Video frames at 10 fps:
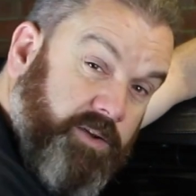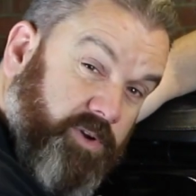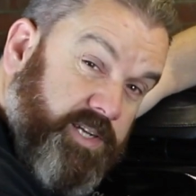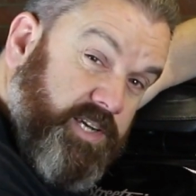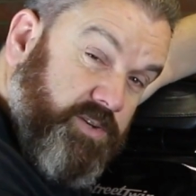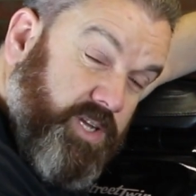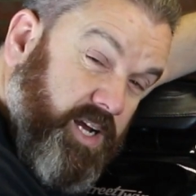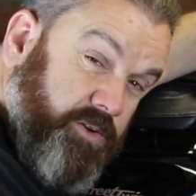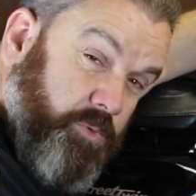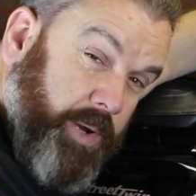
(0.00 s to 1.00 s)
It retails at
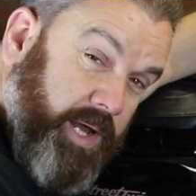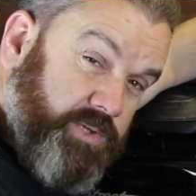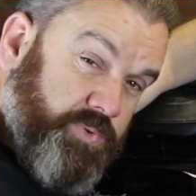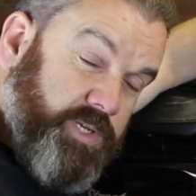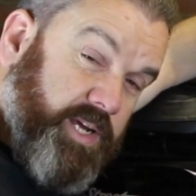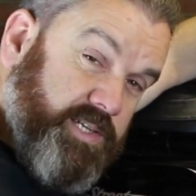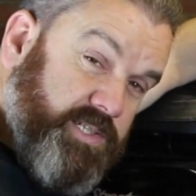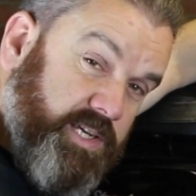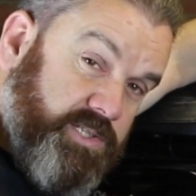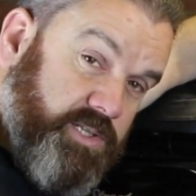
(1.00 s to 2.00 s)
£100, which I
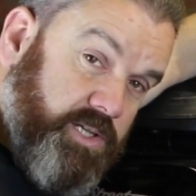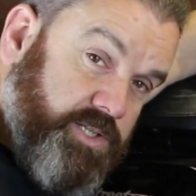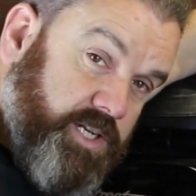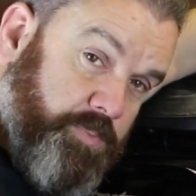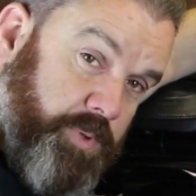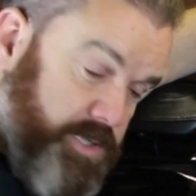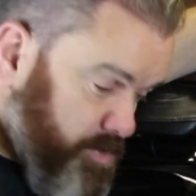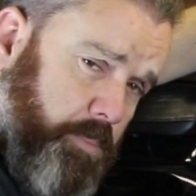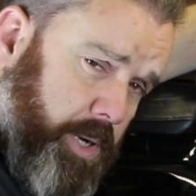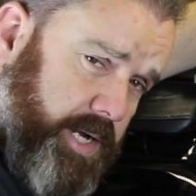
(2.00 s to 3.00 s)
guess isn't the
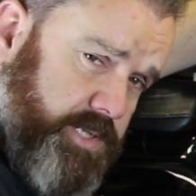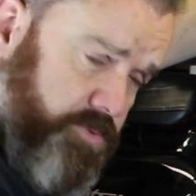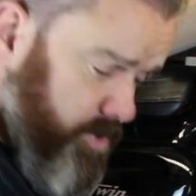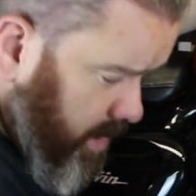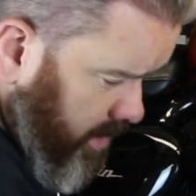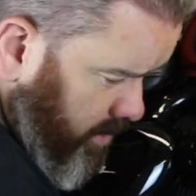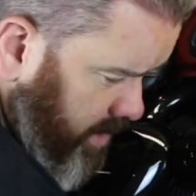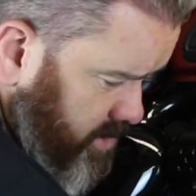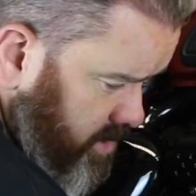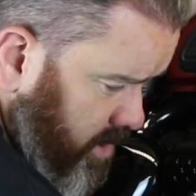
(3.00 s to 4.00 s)
cheapest, but it is a really
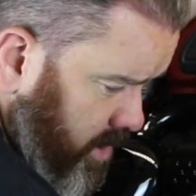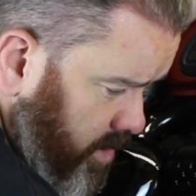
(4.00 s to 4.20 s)
nice